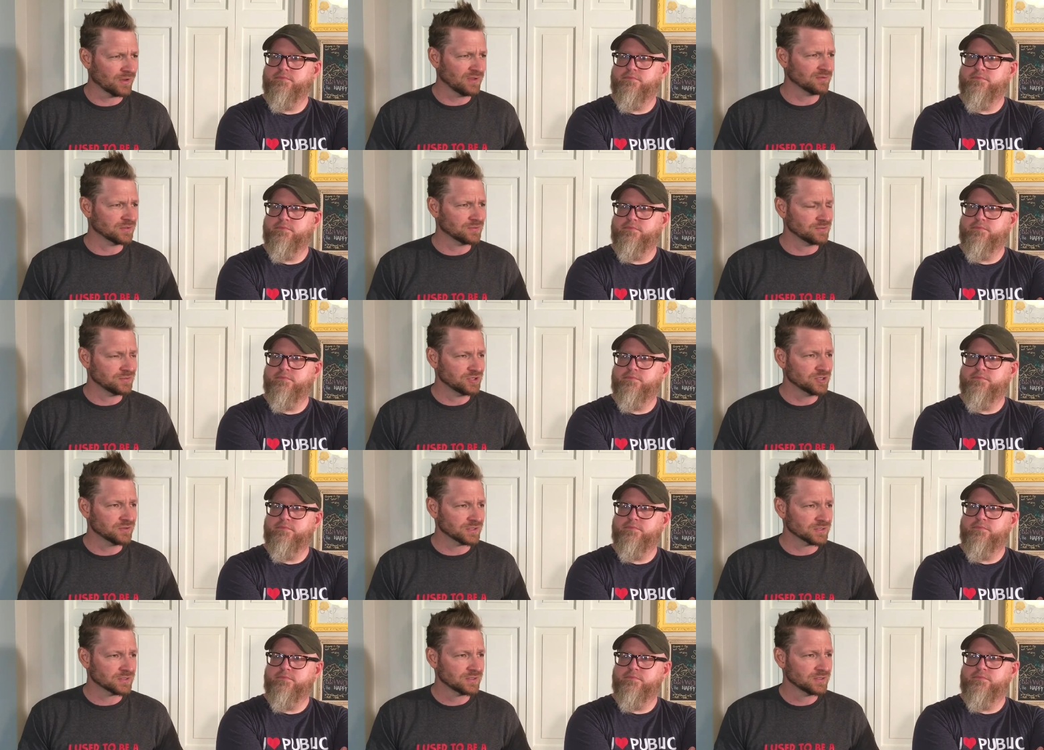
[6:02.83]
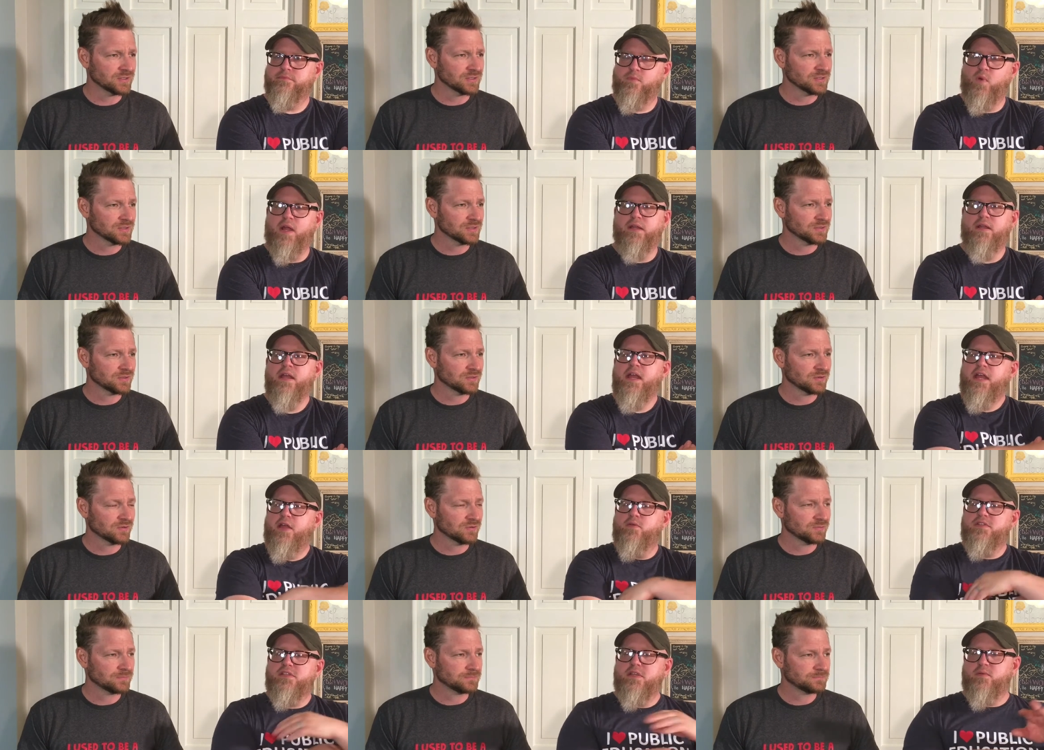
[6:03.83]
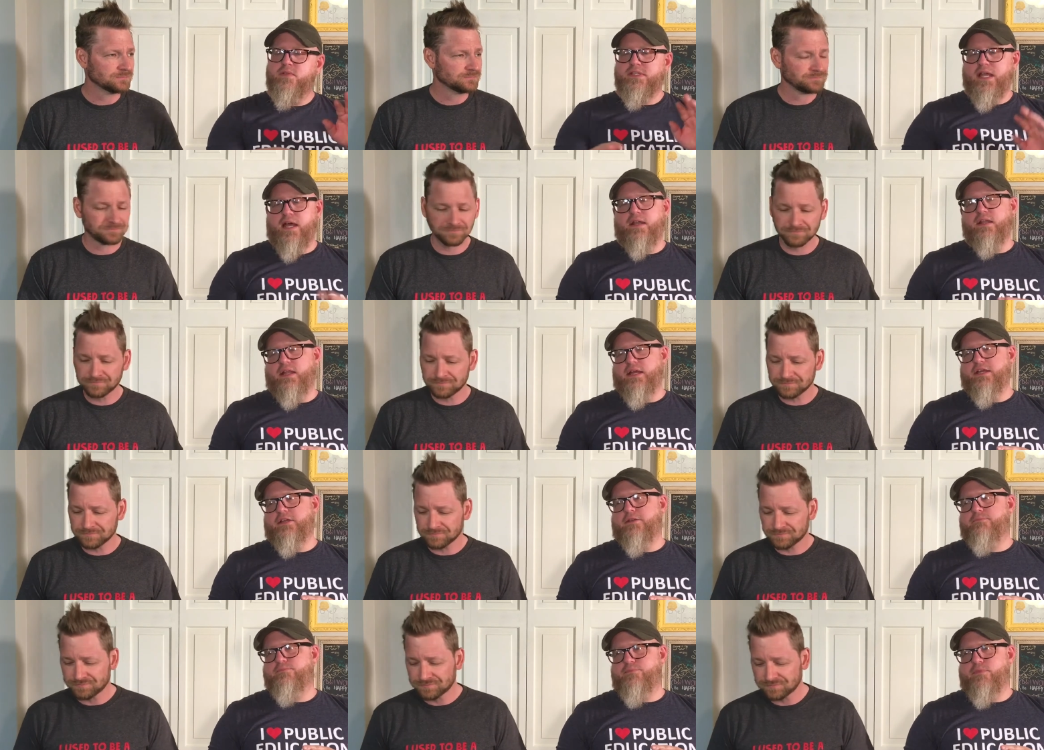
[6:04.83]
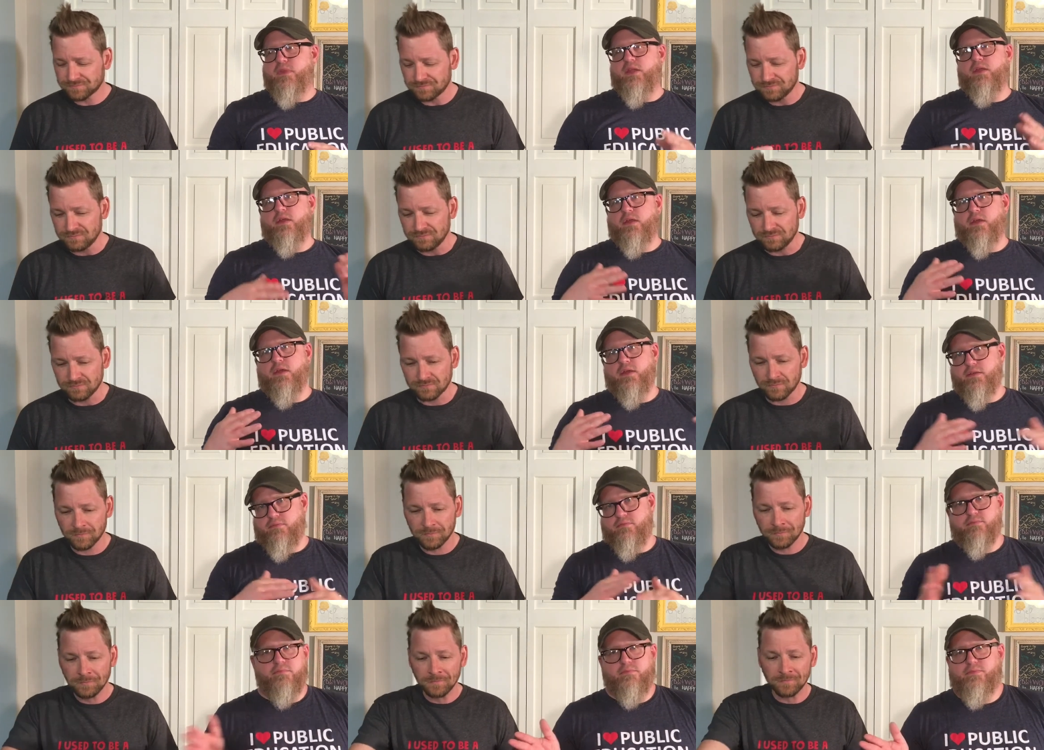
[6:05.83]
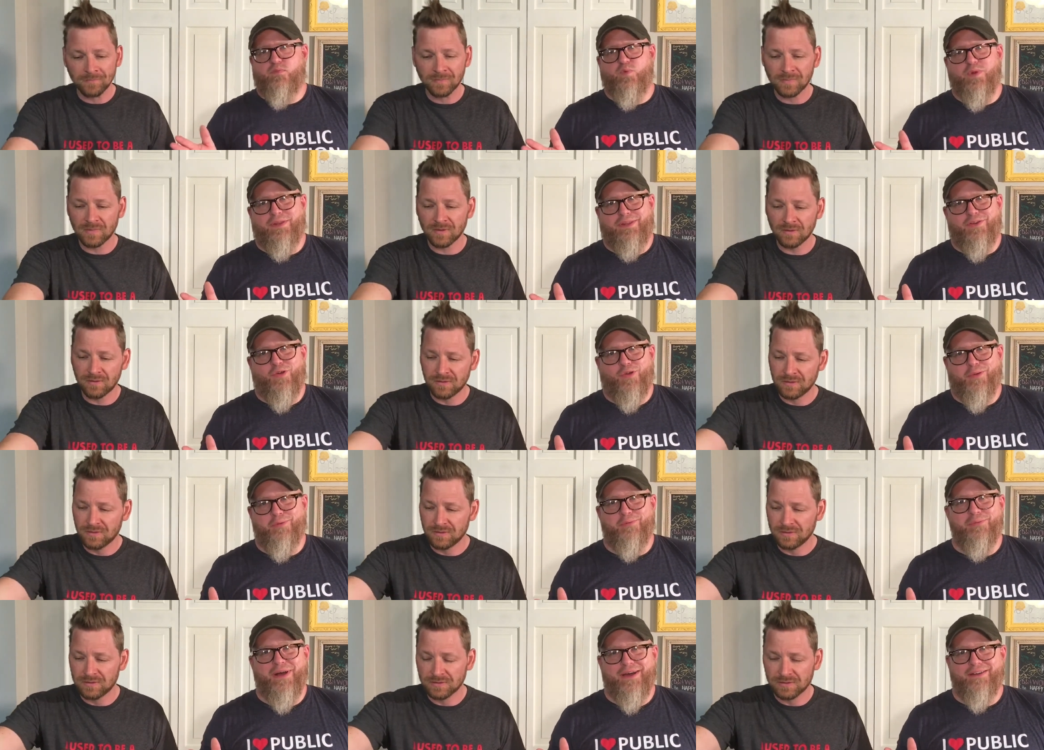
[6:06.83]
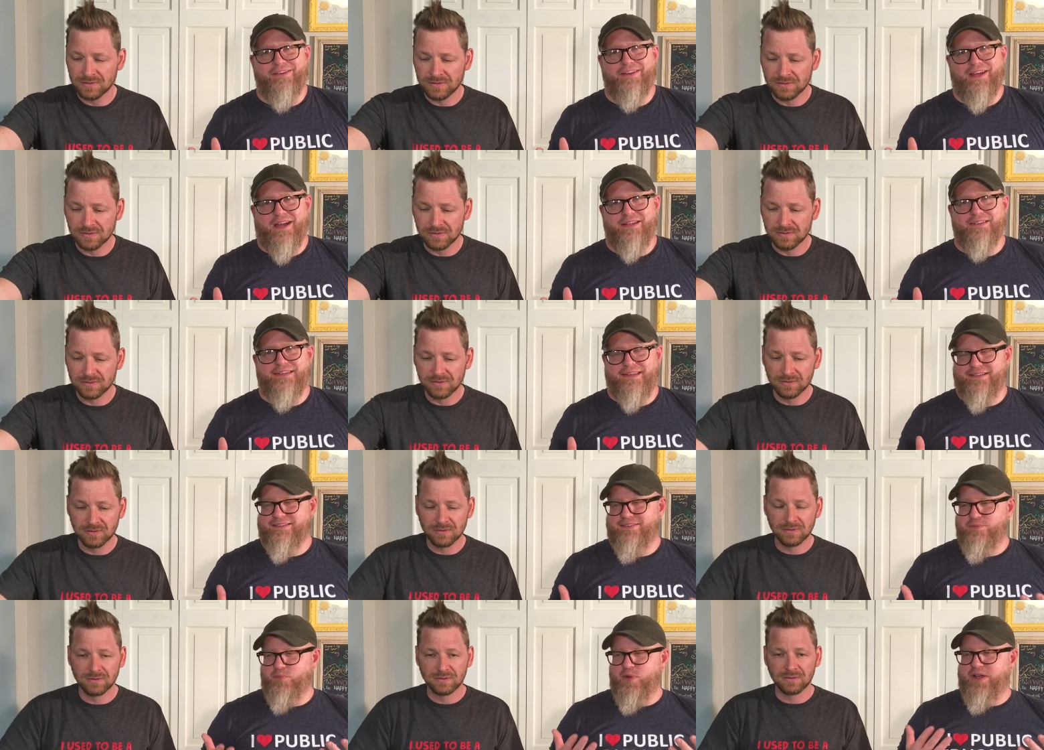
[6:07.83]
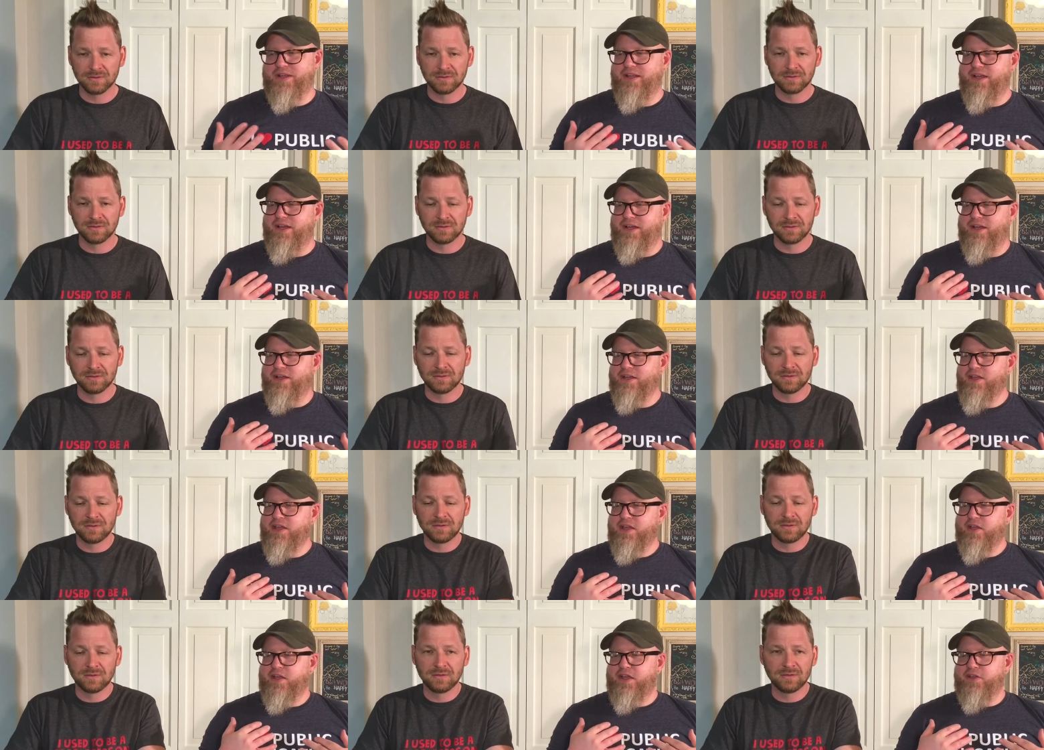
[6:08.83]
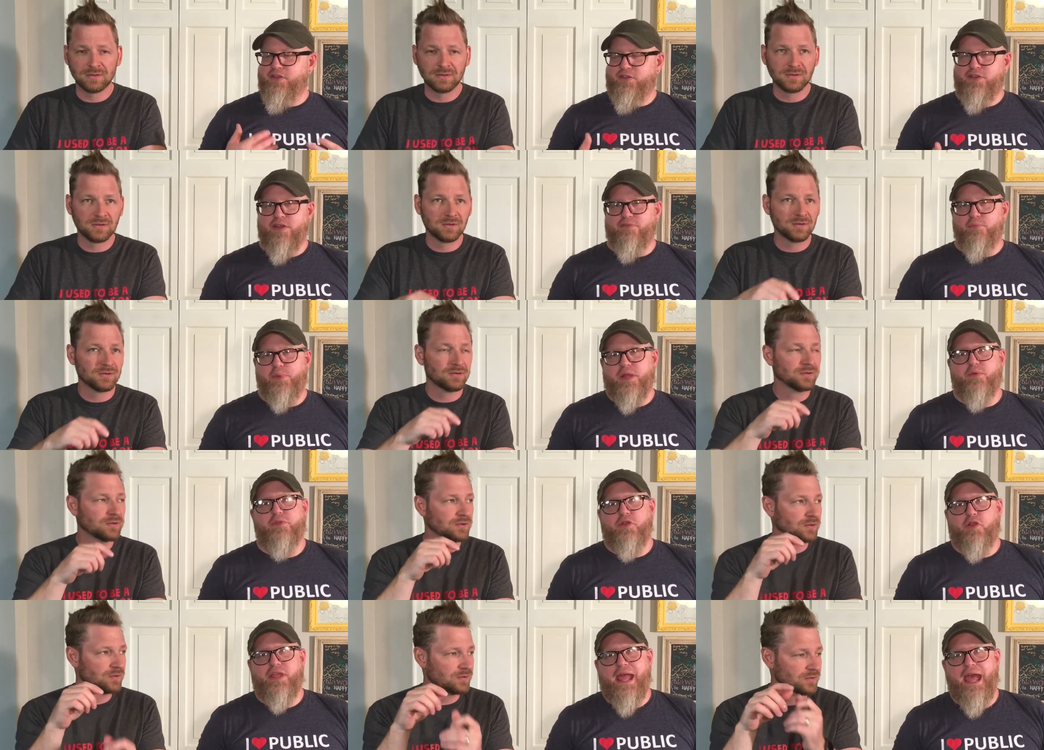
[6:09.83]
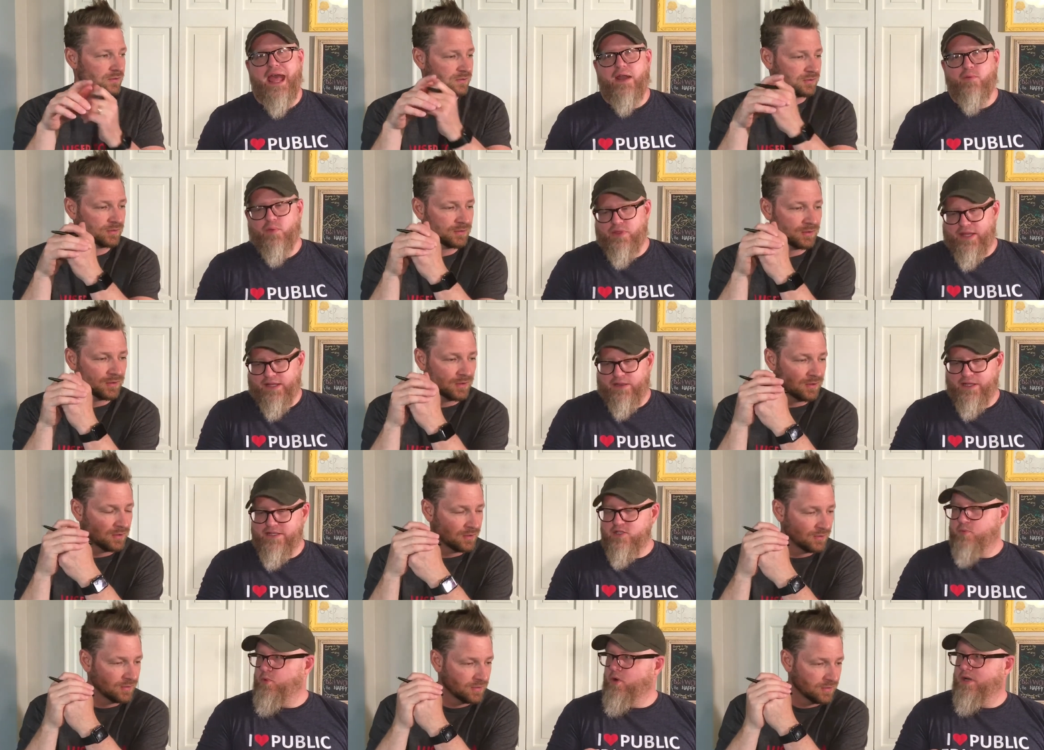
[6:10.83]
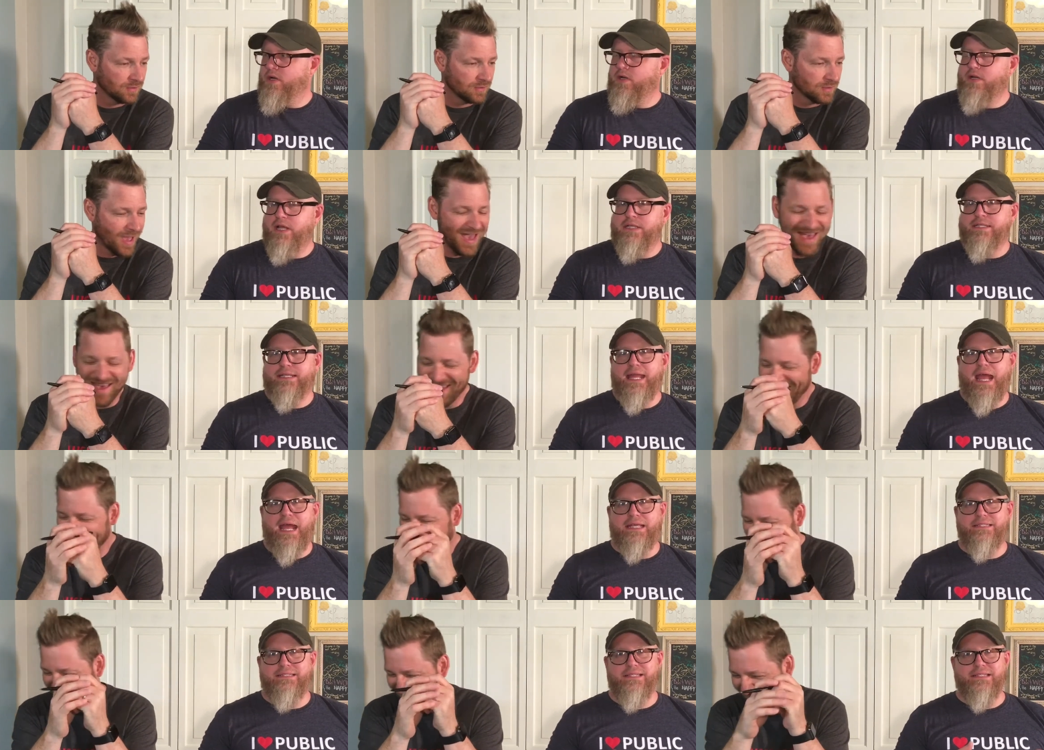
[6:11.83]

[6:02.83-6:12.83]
Speaker 1: even Jewish.
Speaker 2: Right. It was it was kind of like really horrible modern context, but. uh you ever play with your cat with like a laser pointer and the cat's